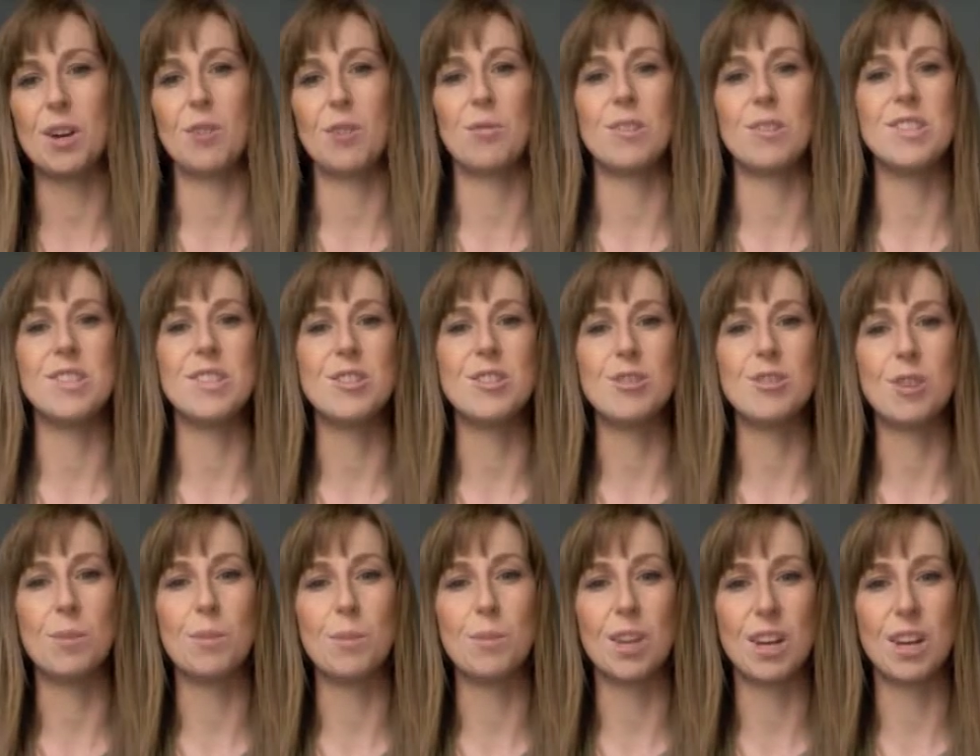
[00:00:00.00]
a recent
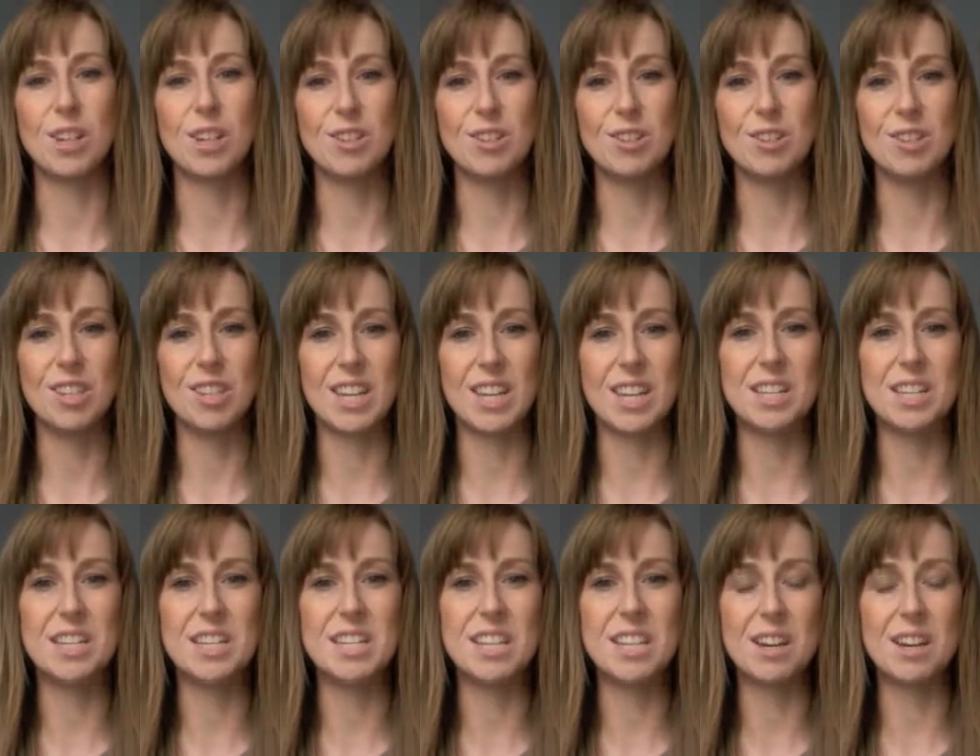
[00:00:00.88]
trip that I took to
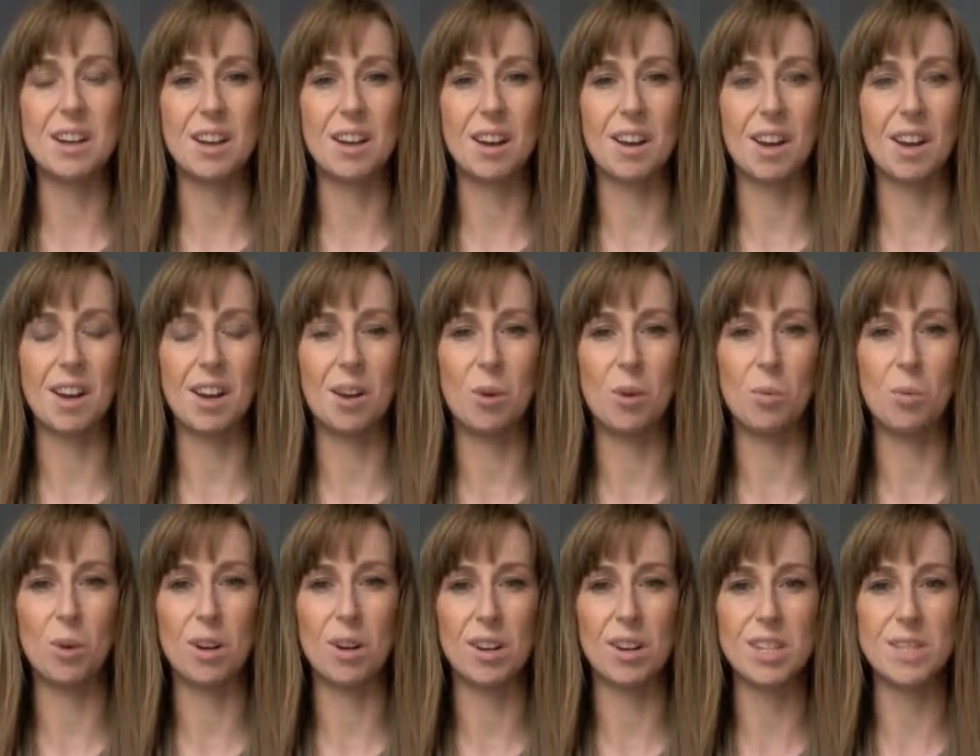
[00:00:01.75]
India
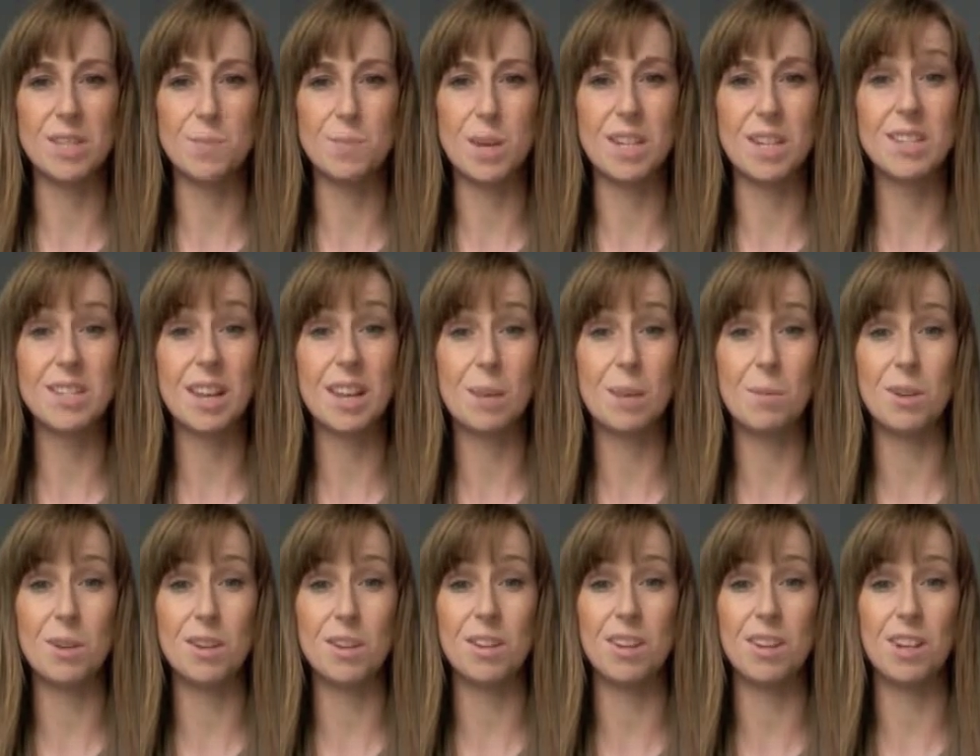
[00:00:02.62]
where I spent time
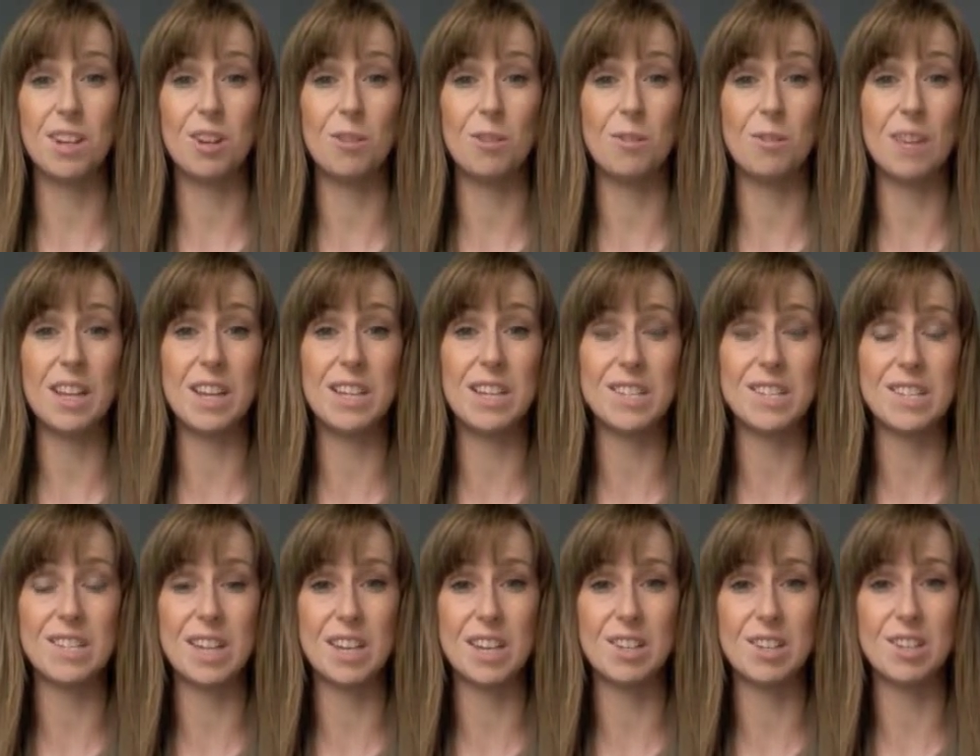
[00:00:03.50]
in an Ayurvedic
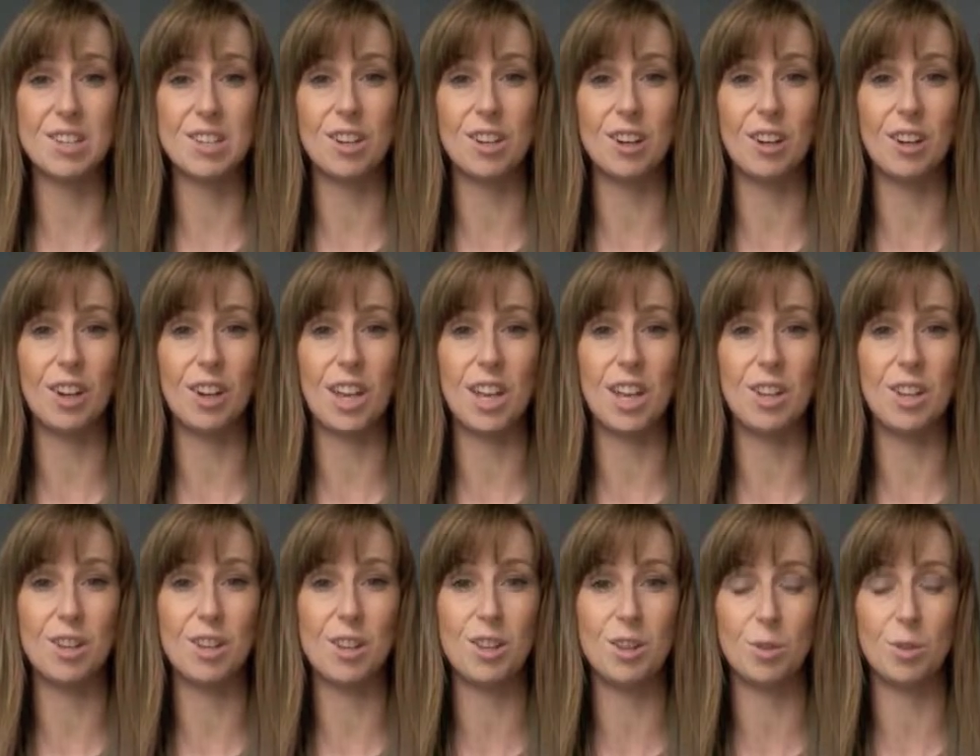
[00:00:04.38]
centre in
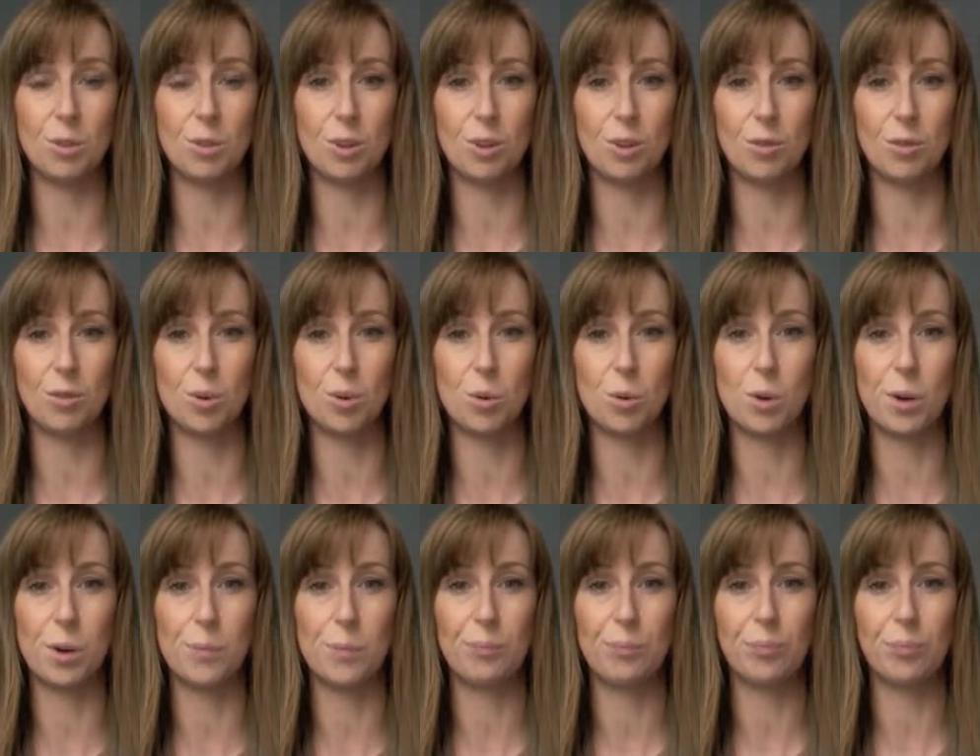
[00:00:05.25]
the north of Goa.